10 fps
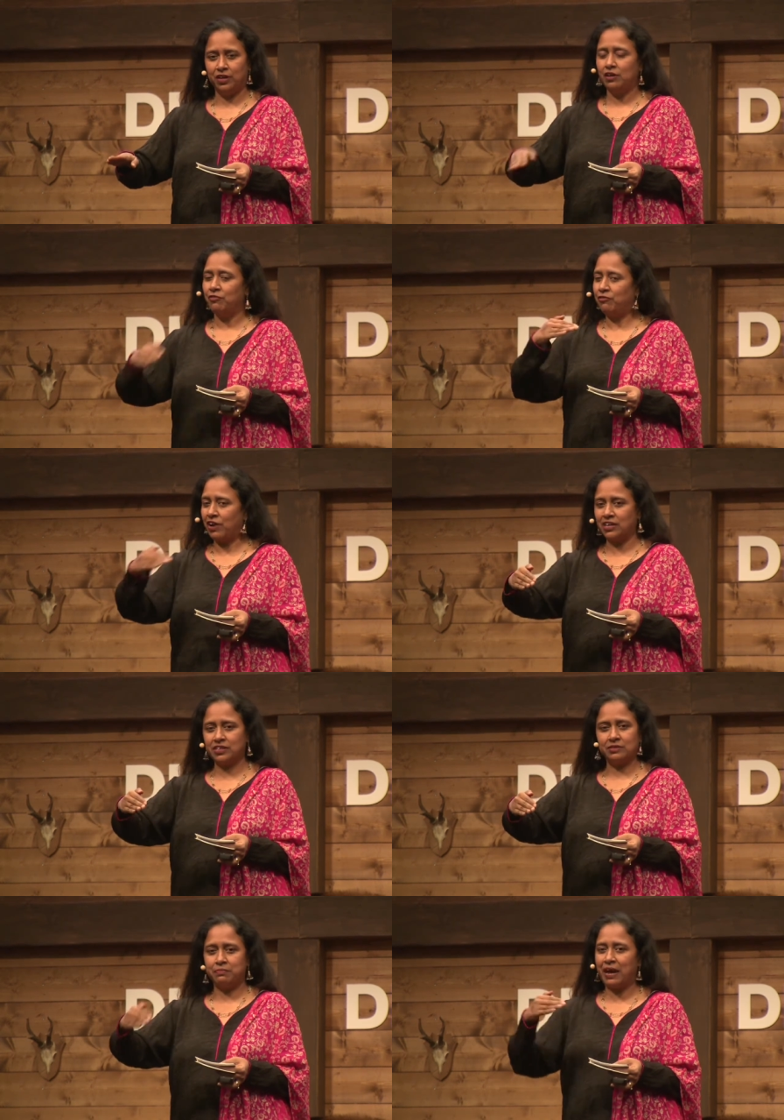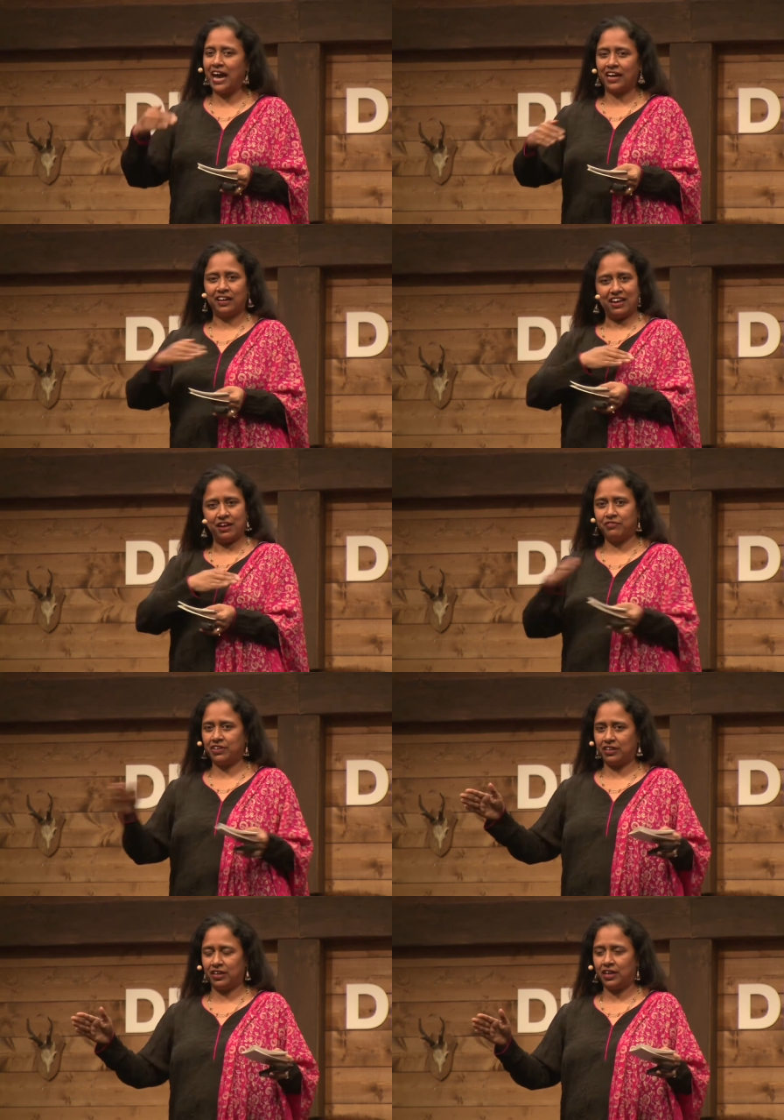front, back,
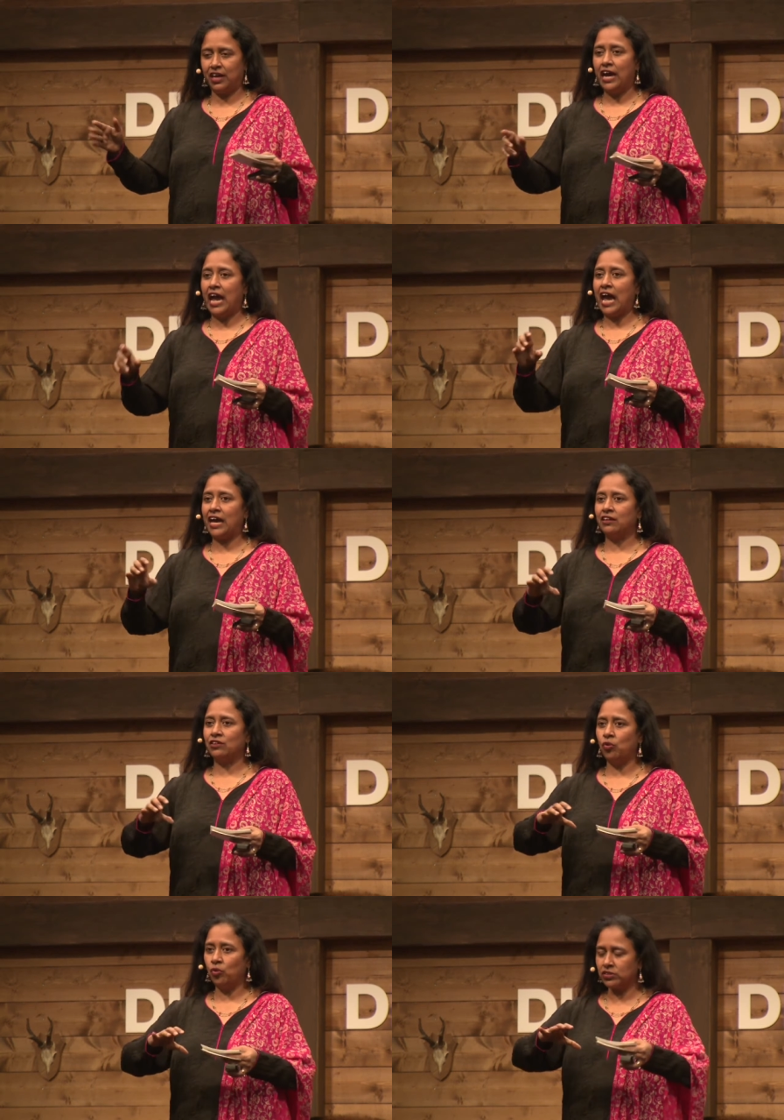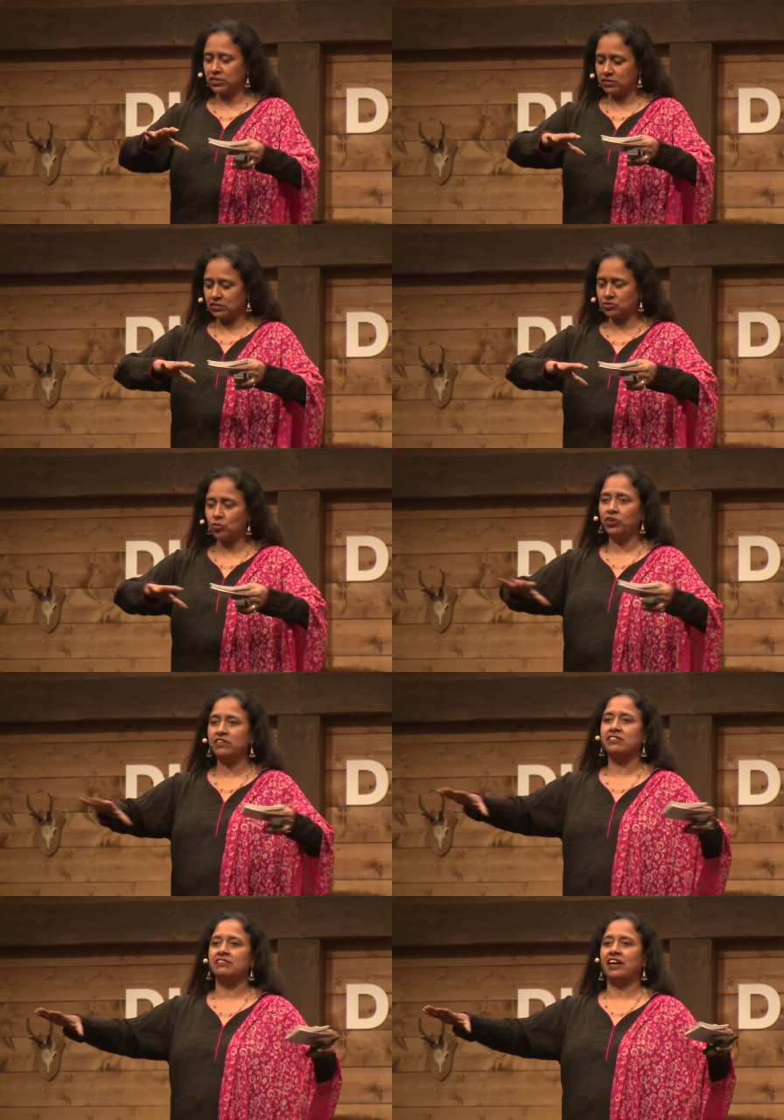everything. And the whole store
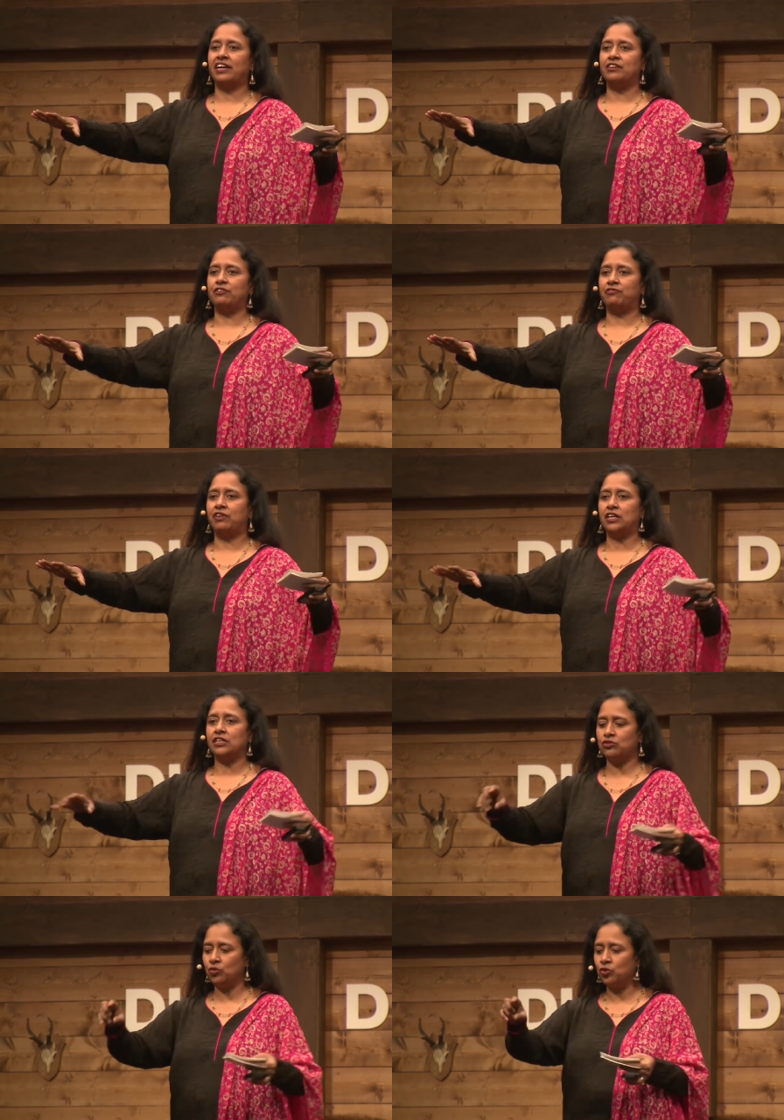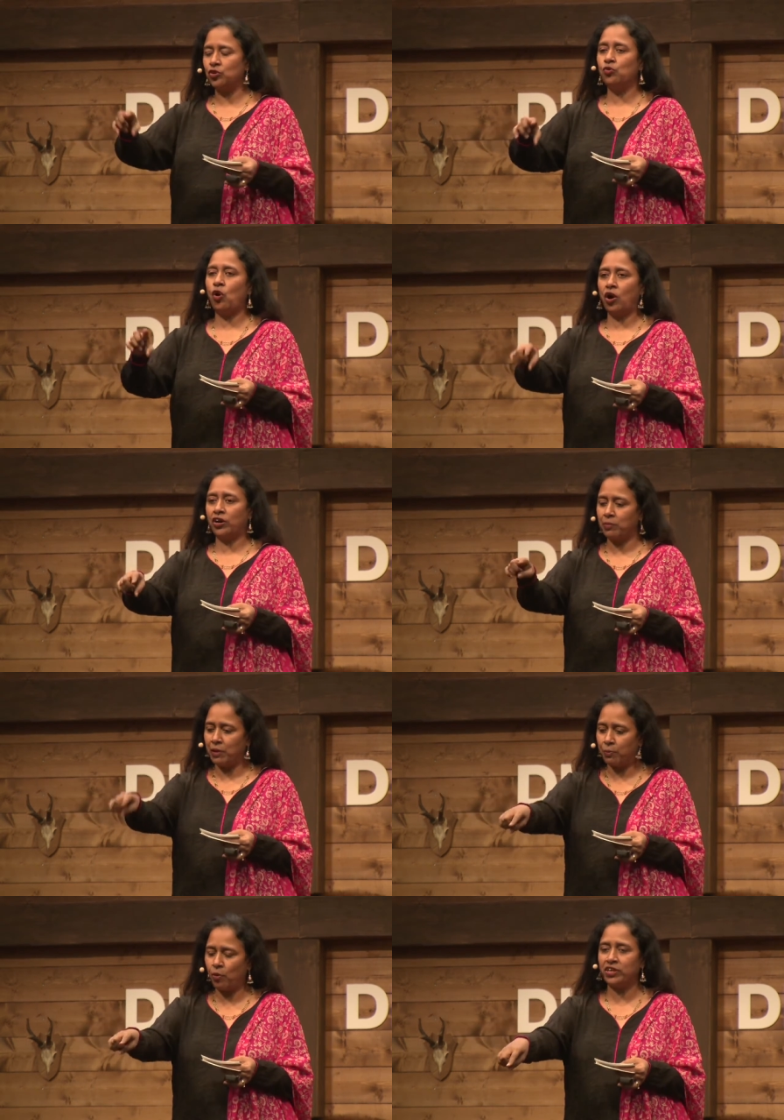is designed differently. So you order
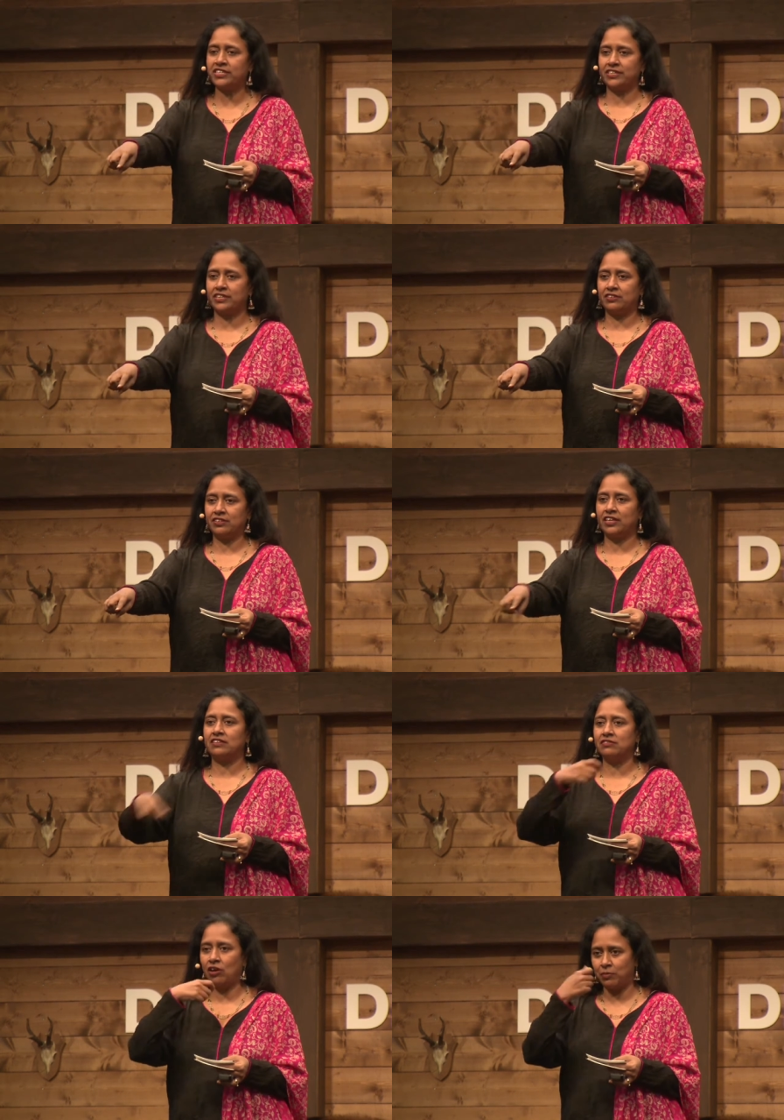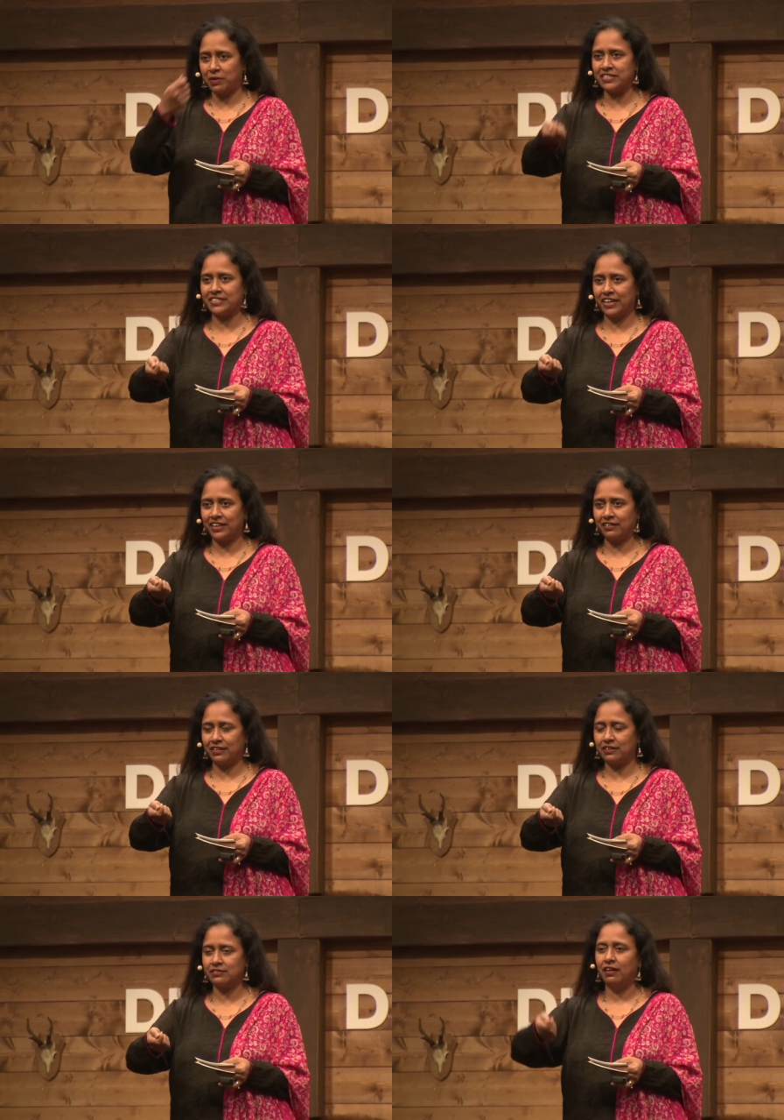by pointing to things, not by saying
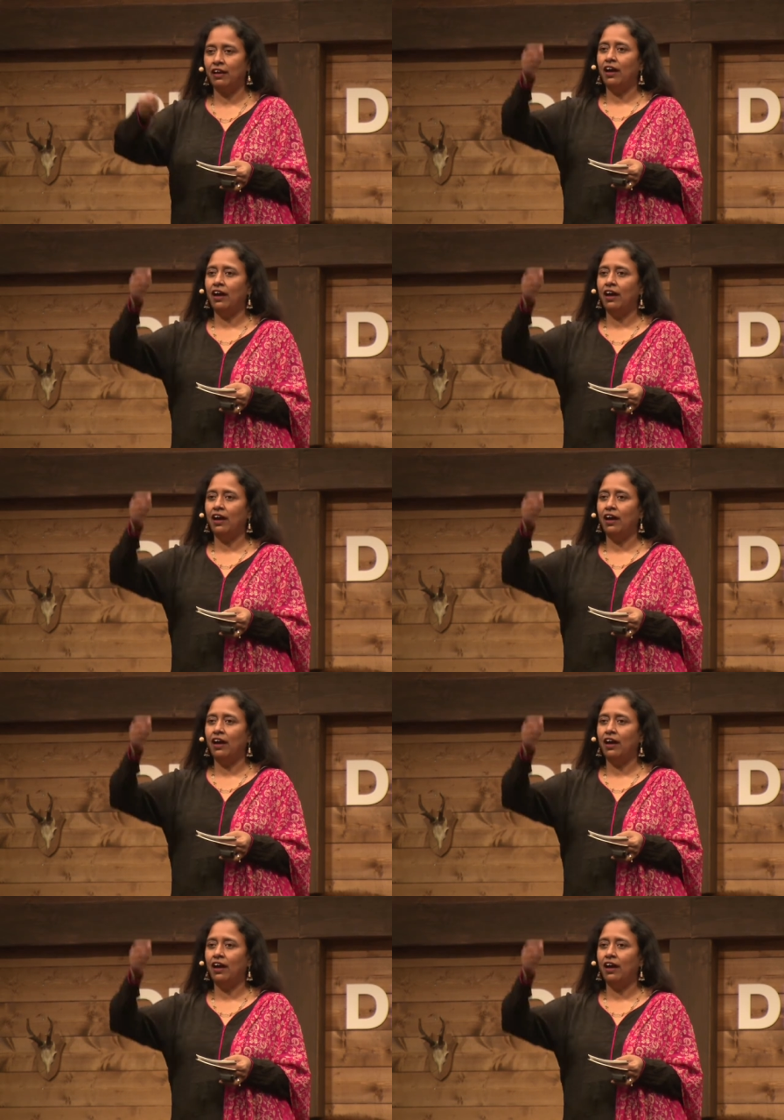things.